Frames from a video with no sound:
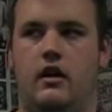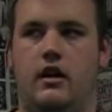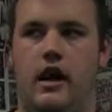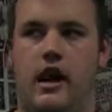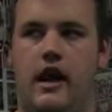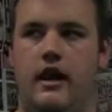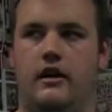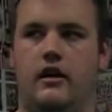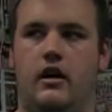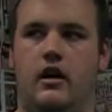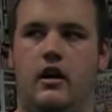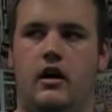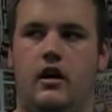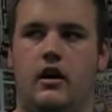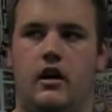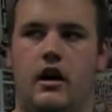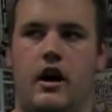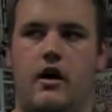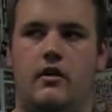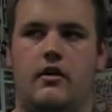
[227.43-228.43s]
And
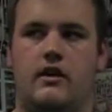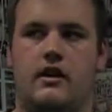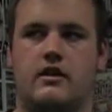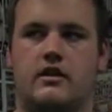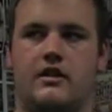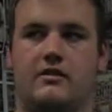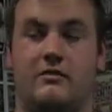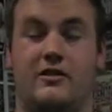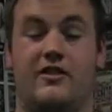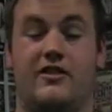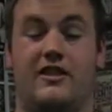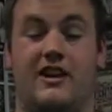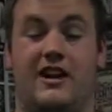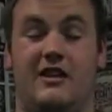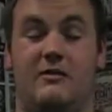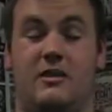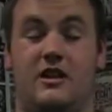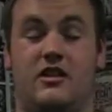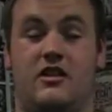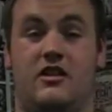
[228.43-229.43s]
I was actually a music ed
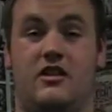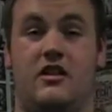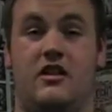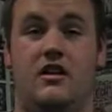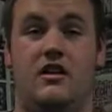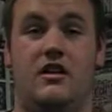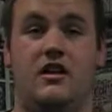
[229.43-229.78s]
major.